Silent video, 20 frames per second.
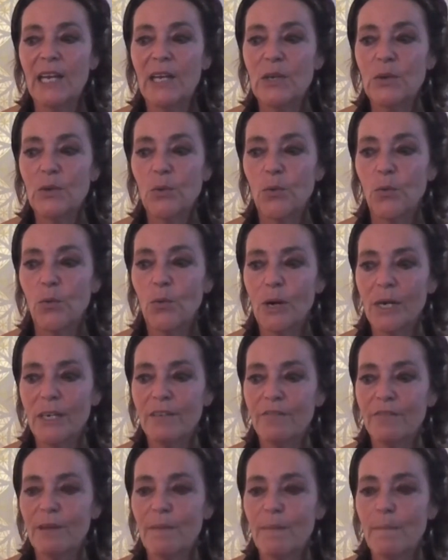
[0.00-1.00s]
And one
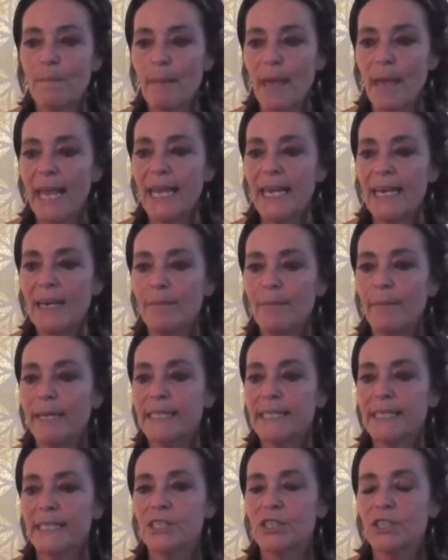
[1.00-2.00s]
of the main
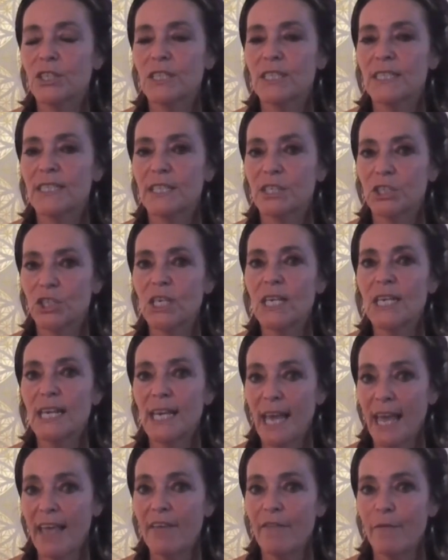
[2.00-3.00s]
messages that she
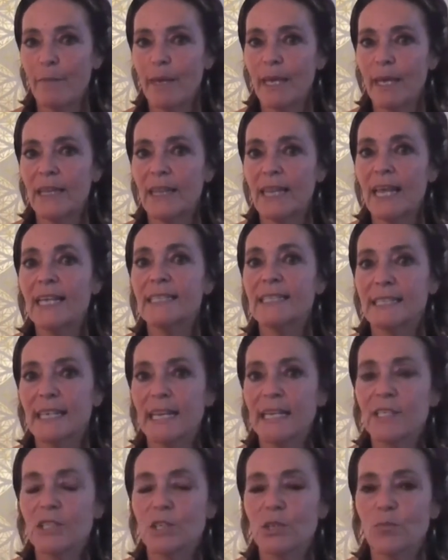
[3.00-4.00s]
gave me in that
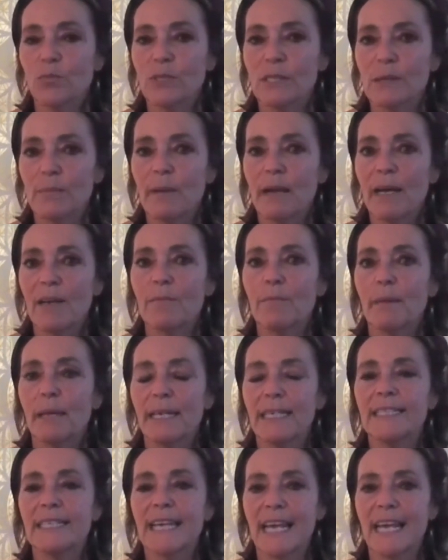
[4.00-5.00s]
session was about
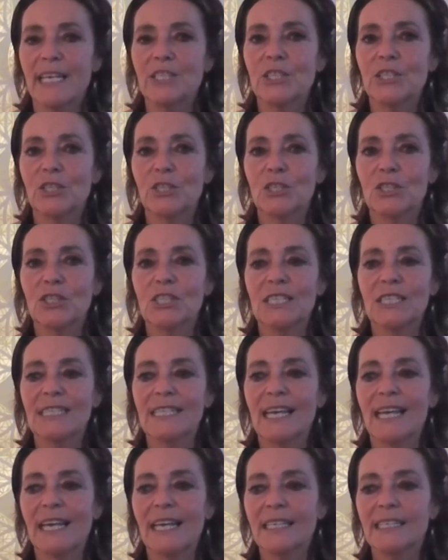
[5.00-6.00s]
meditation. She
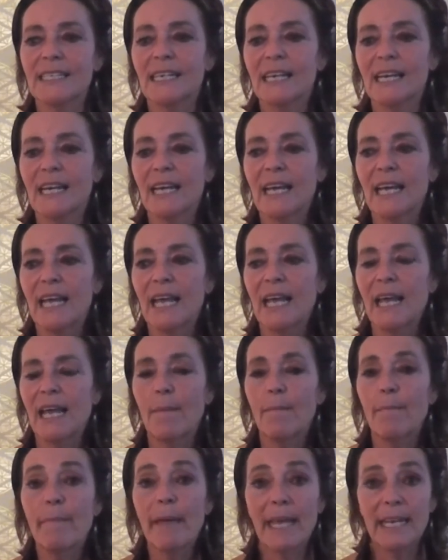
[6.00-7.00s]
said,
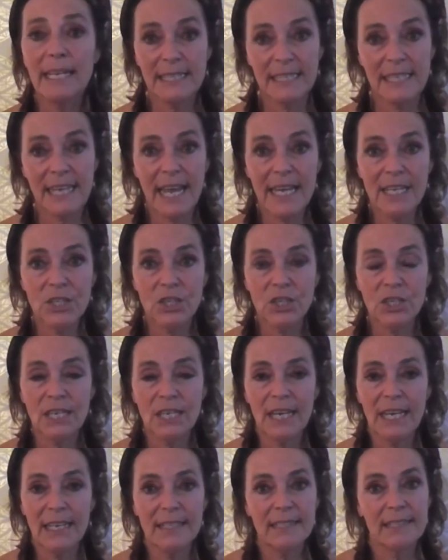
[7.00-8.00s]

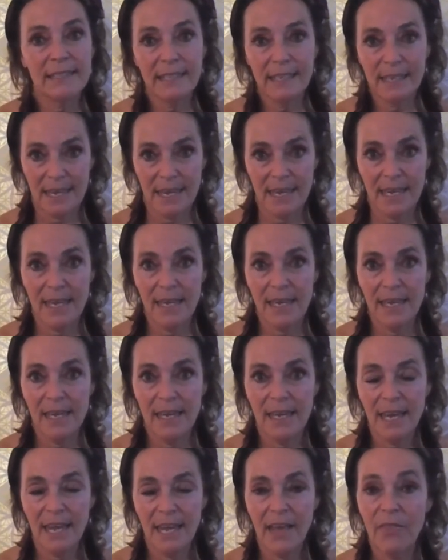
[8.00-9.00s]
meditation is the
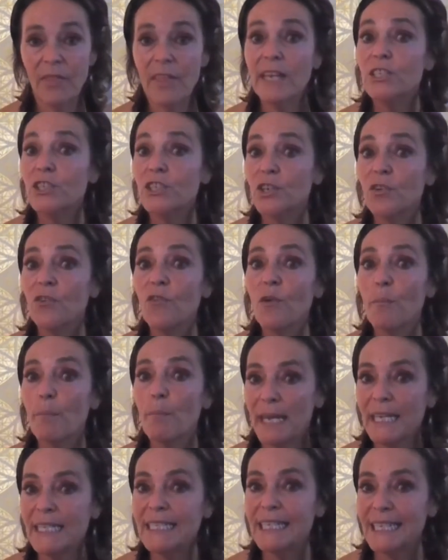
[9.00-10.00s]
key. And then she
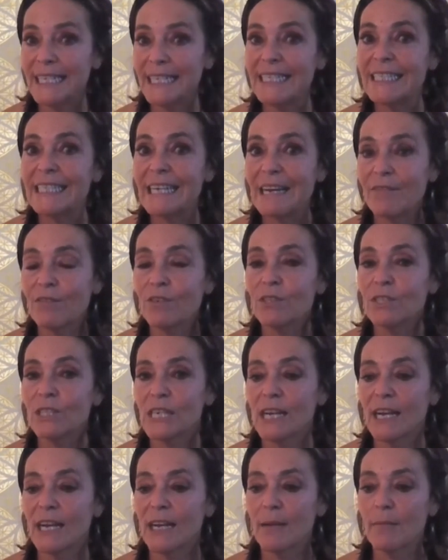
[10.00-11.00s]
repeated it several
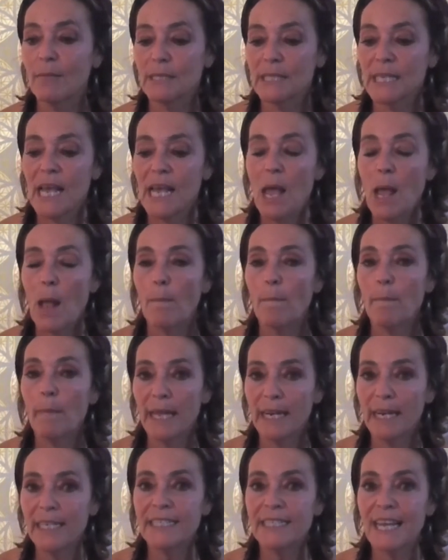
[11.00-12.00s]
times.
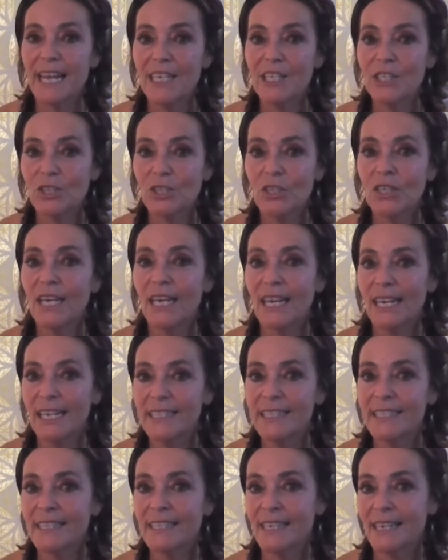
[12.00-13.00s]
Meditation
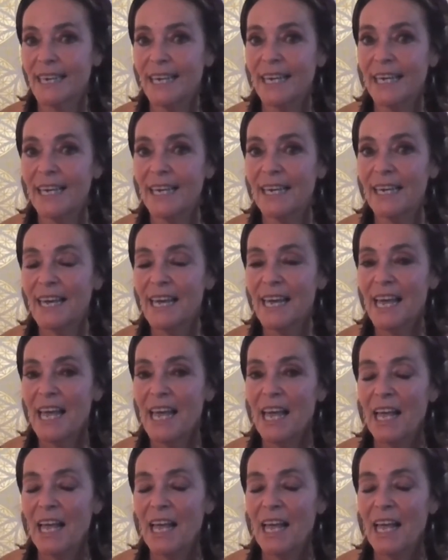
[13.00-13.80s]
is the key.